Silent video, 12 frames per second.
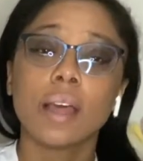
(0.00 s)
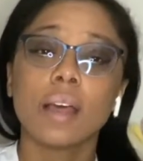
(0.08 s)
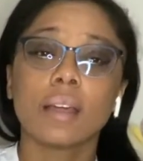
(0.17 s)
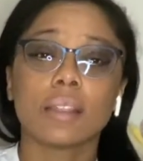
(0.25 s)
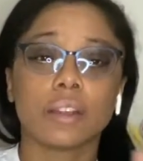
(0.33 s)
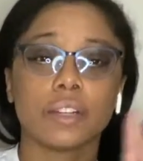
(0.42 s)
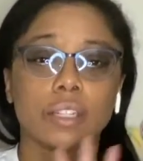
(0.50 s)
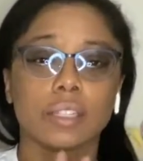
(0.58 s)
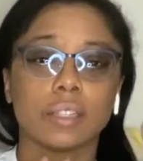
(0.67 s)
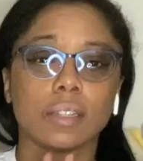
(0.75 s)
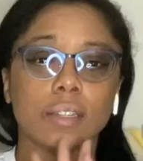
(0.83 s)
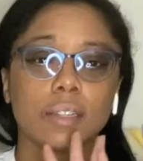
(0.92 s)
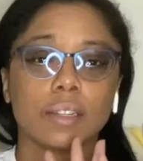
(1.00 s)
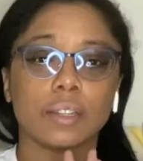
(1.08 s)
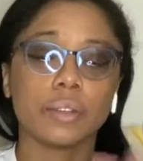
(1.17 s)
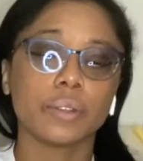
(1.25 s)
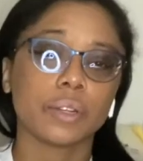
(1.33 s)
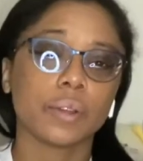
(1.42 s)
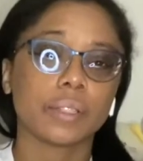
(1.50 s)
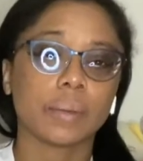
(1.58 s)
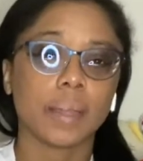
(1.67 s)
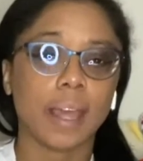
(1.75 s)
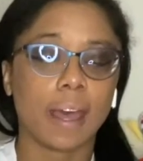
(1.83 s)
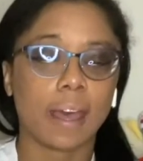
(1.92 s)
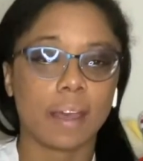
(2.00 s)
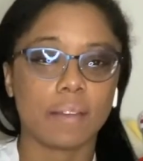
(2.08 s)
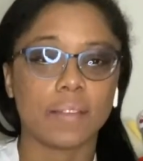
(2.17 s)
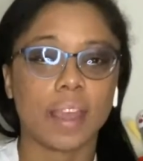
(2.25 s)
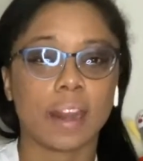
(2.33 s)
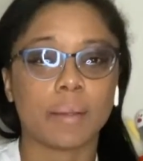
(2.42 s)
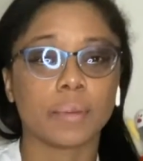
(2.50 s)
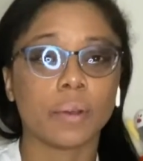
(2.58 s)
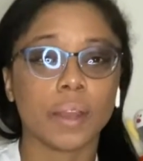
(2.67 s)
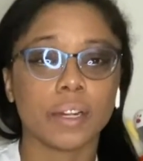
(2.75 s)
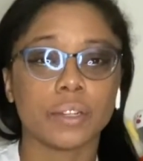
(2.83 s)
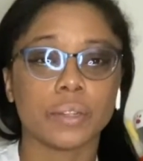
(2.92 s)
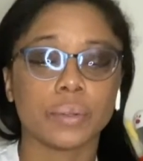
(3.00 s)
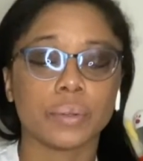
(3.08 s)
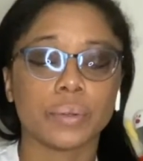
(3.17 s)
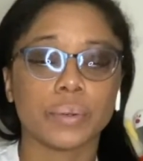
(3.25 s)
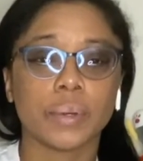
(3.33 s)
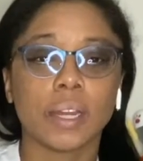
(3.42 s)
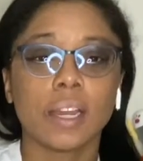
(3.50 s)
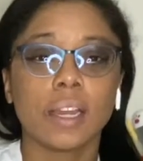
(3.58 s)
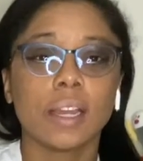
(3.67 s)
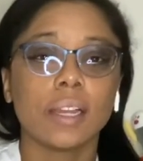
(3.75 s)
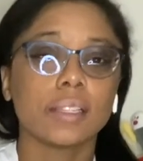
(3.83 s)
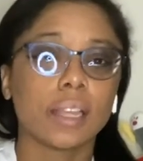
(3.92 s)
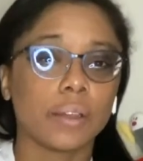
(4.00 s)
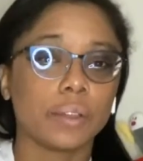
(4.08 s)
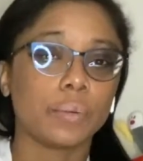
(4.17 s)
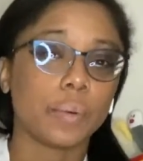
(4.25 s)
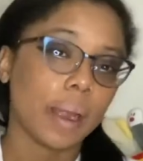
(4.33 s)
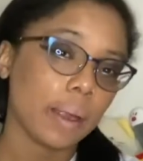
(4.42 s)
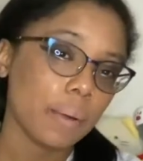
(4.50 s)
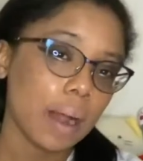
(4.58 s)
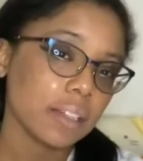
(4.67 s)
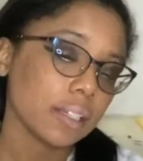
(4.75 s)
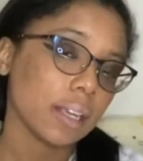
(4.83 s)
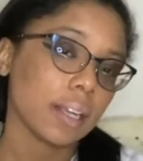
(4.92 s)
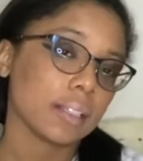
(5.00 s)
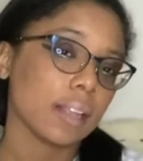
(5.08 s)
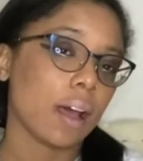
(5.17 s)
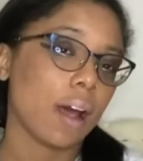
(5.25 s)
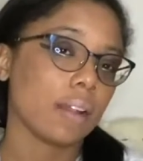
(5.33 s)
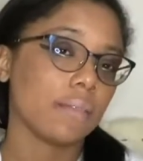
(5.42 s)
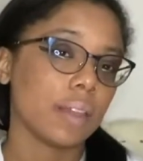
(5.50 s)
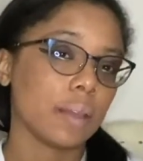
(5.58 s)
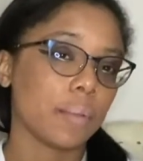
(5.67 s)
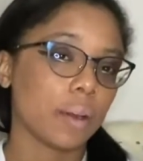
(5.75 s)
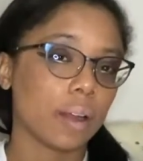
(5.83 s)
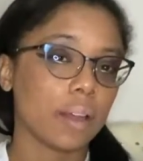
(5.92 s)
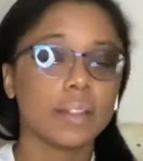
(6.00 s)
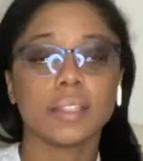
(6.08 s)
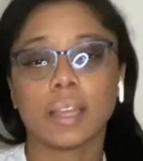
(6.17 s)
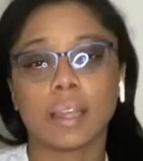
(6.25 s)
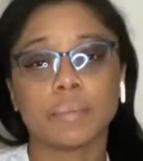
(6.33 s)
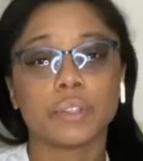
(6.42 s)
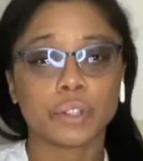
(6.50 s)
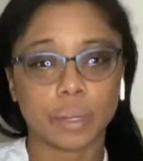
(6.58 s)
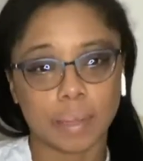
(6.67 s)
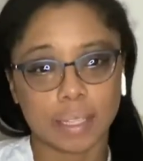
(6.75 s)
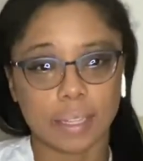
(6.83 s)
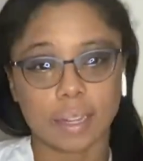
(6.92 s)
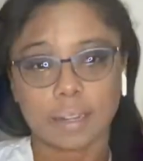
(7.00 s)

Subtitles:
they're just the new shows that we have, and I'm going to tell you where I watched it because not all of them are on the same streaming site.